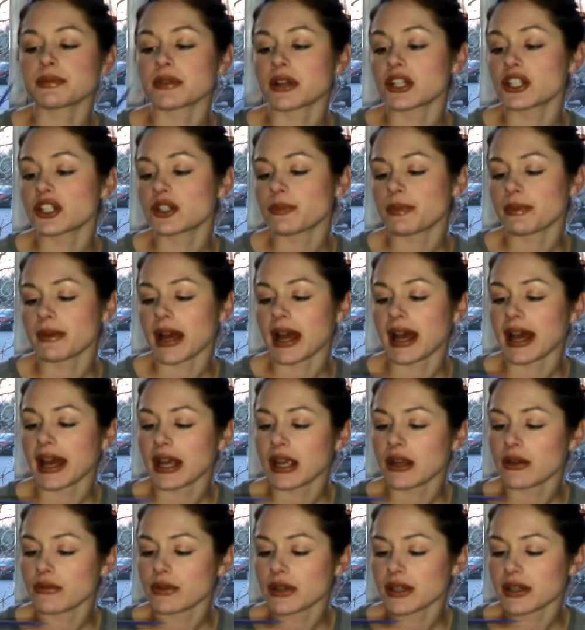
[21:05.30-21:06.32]
brush
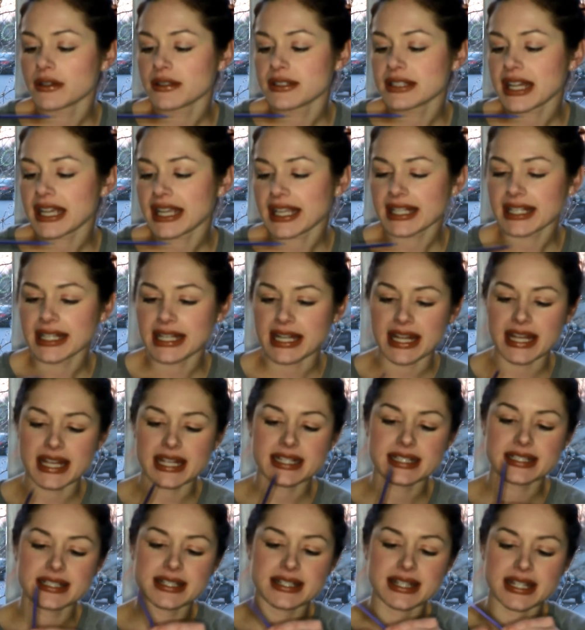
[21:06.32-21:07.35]
by Real
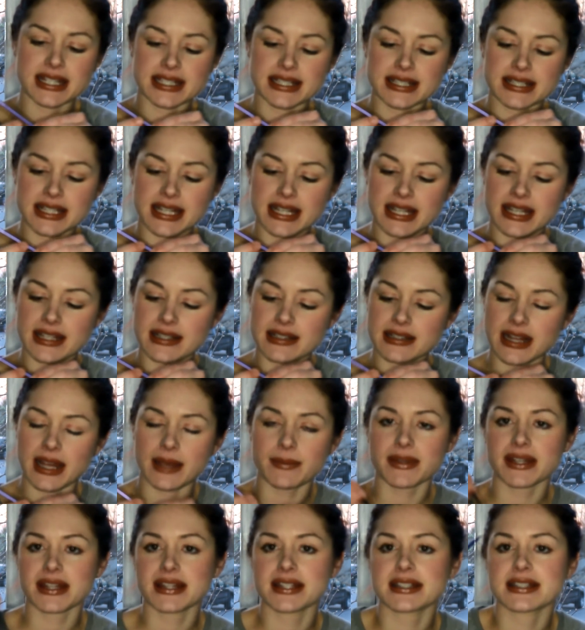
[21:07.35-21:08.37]
Techniques. This is
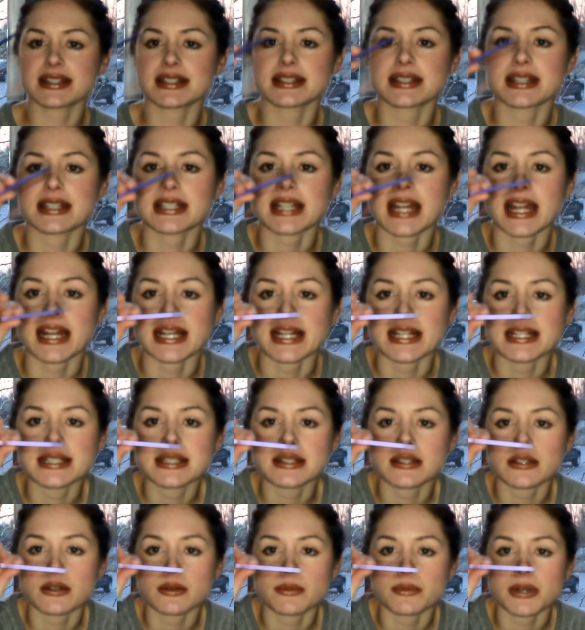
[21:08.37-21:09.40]
the
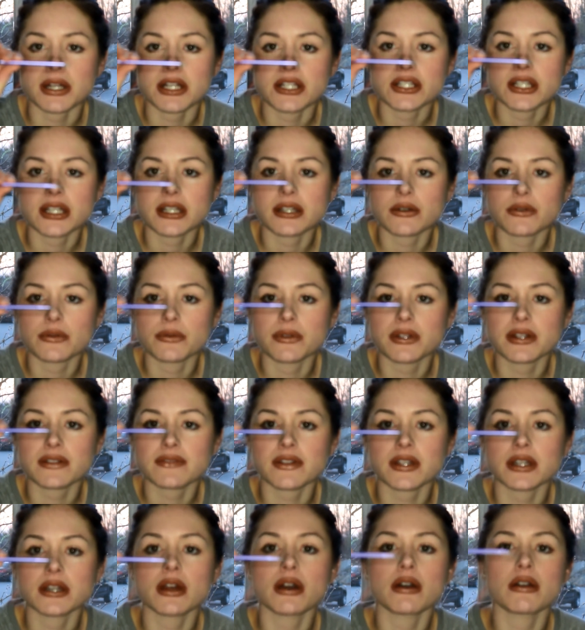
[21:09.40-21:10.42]
tiniest little brush. I don't
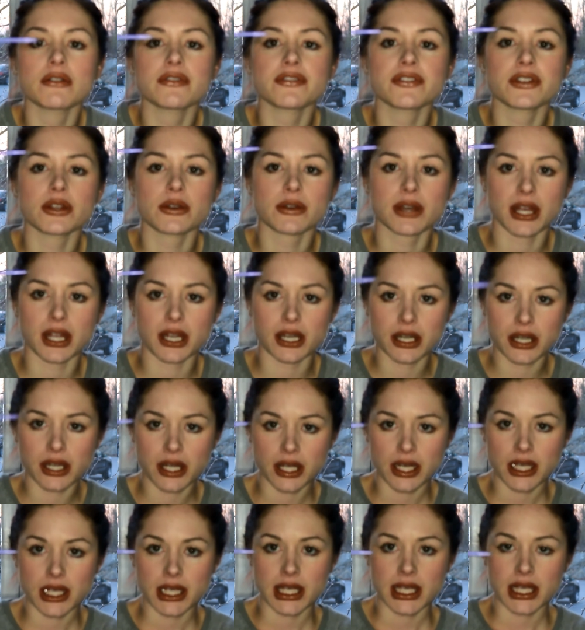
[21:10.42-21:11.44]
even know if you can.
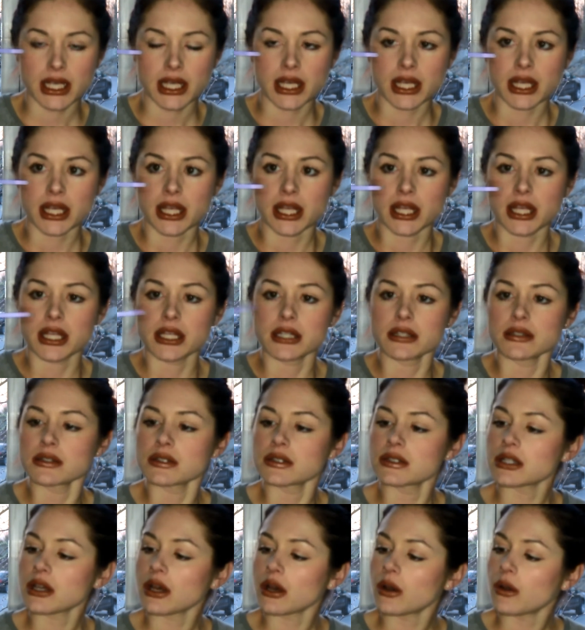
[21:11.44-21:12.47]

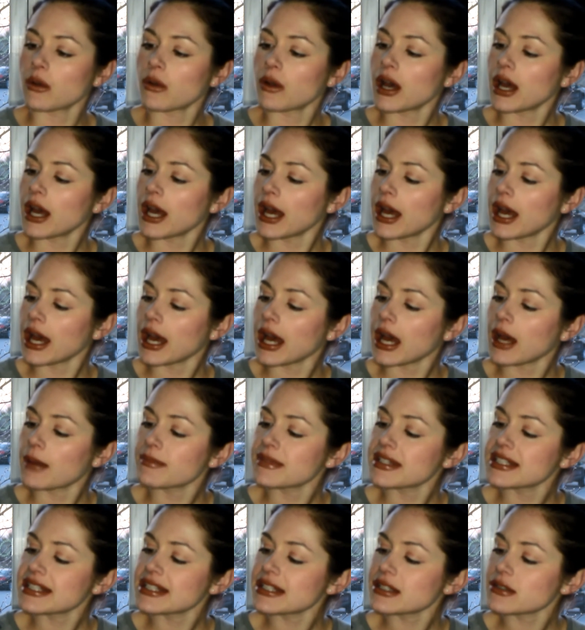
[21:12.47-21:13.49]
So
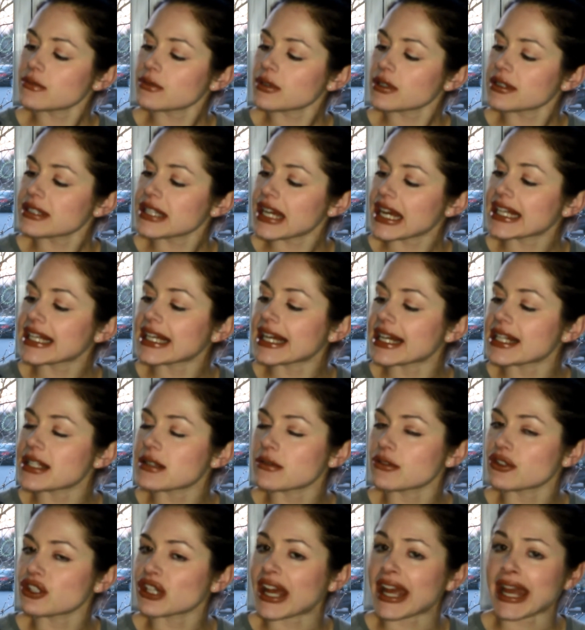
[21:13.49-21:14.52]
this is Real
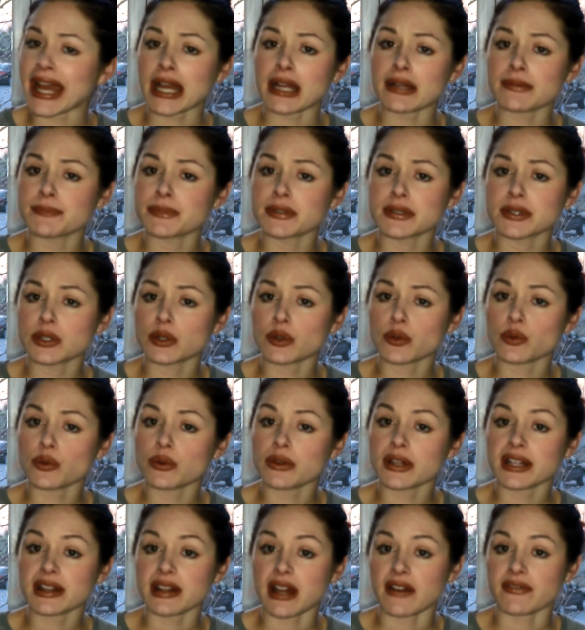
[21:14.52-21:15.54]
Techniques, which I
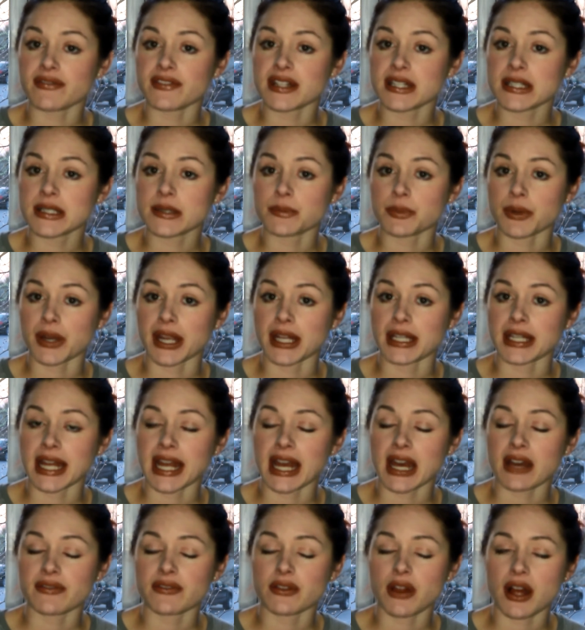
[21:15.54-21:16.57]
absolutely love this brand. I
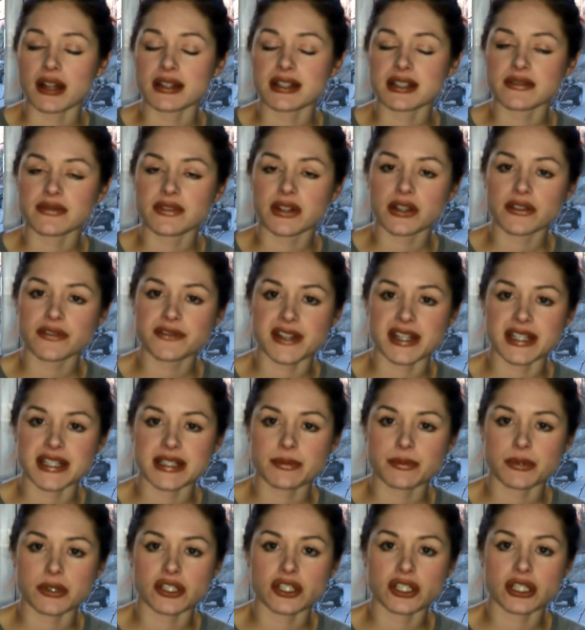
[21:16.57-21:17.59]
have lots of their
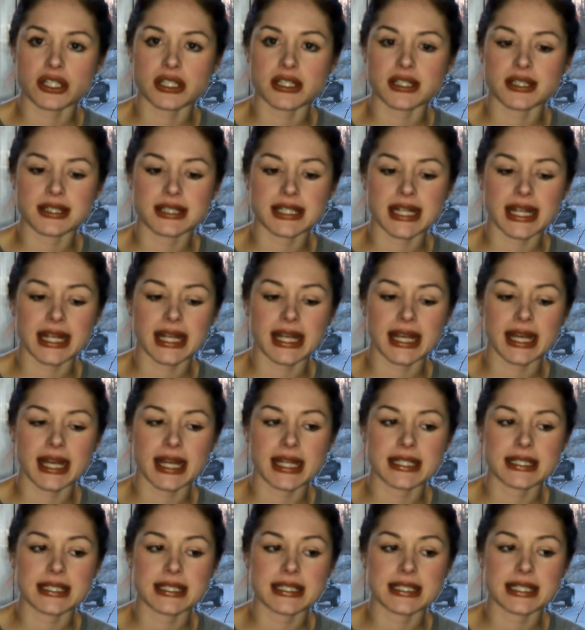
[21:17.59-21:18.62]
face brushes,
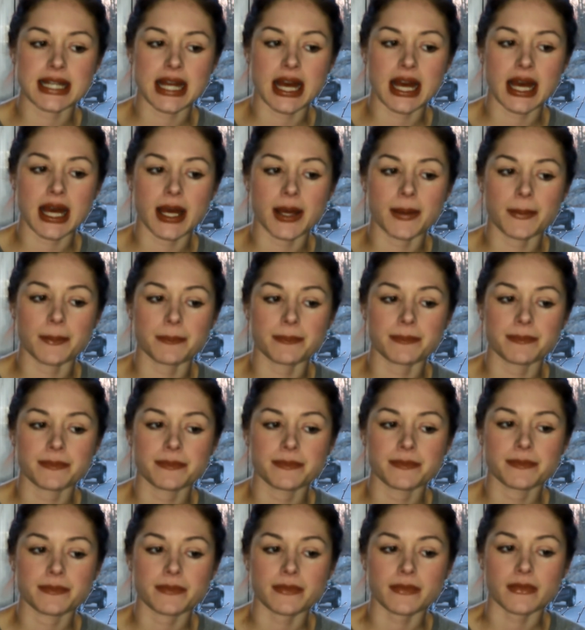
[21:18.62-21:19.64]
and
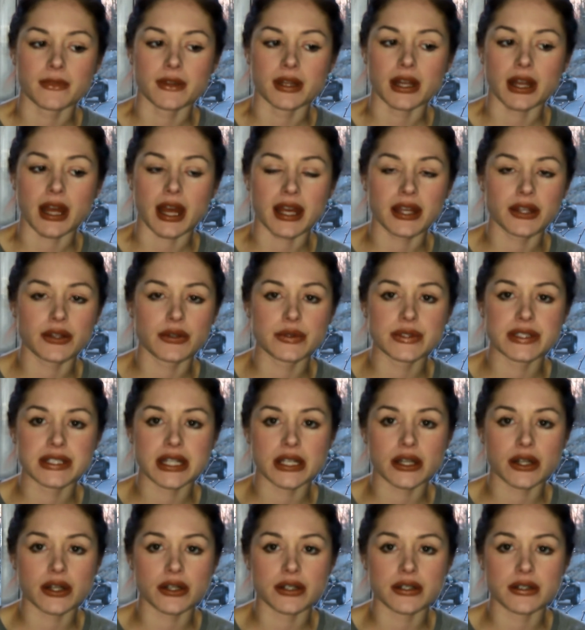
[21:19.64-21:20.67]
I use
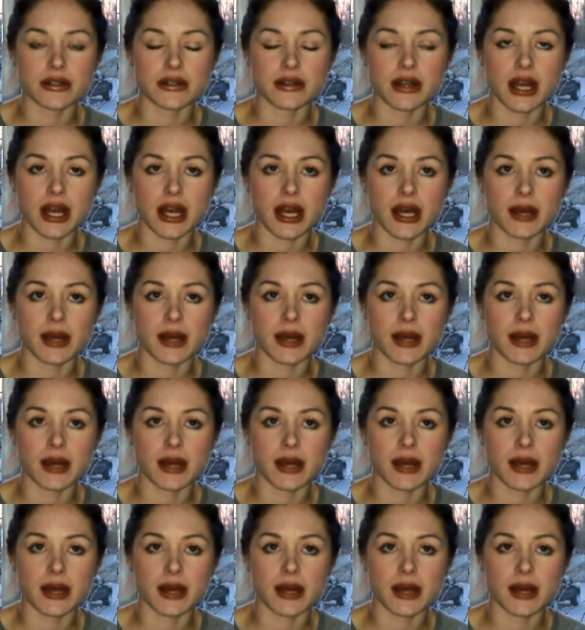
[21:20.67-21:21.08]
their